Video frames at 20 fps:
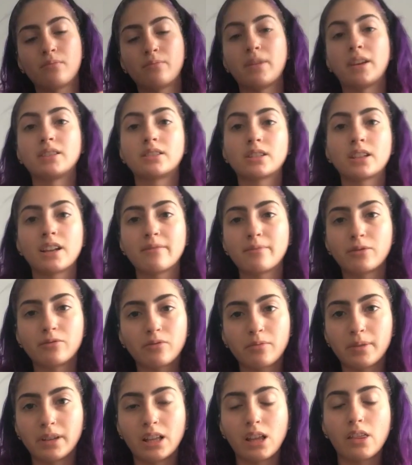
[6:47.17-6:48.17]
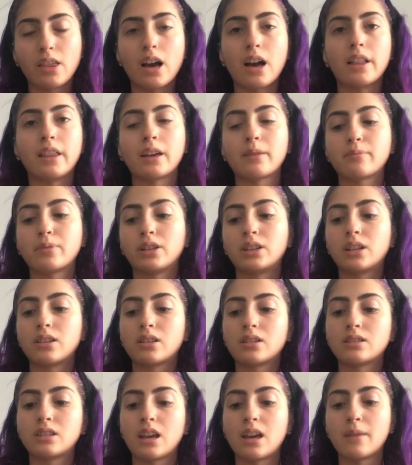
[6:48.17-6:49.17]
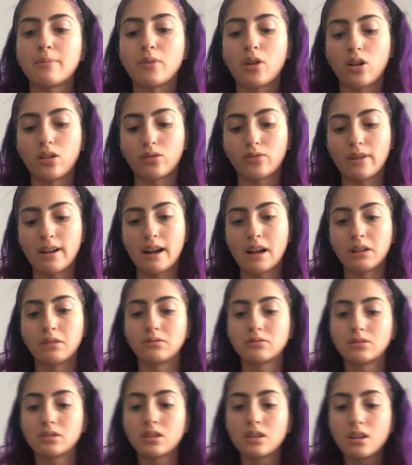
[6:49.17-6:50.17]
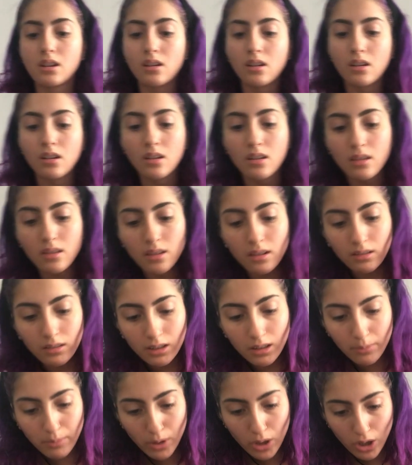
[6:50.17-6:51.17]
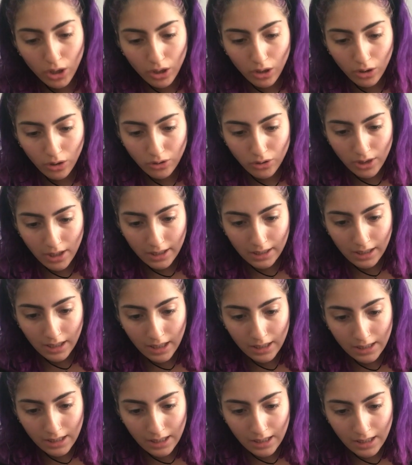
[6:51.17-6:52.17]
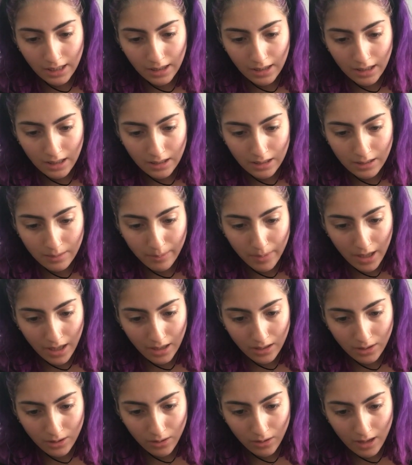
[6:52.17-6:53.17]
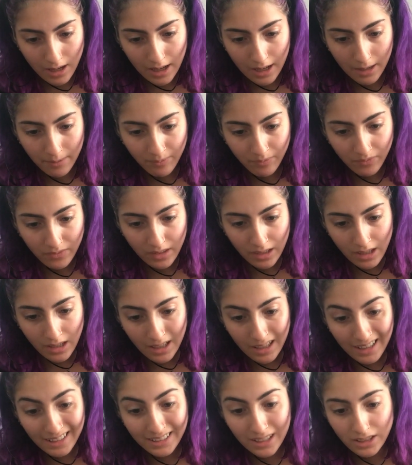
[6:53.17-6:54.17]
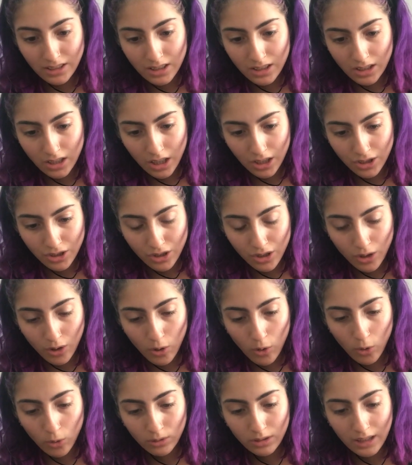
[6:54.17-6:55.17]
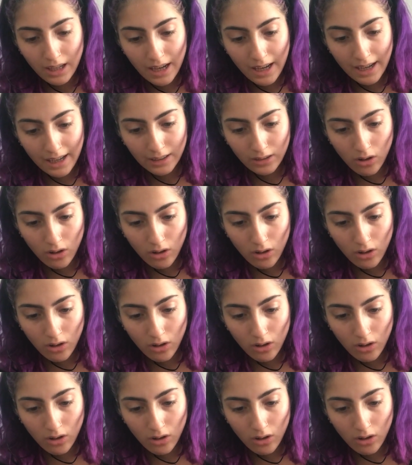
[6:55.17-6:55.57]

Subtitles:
Basically, I've been repeating that, like putting the tape all around the little pearl, trying to get it in that space so that it doesn't touch the gold at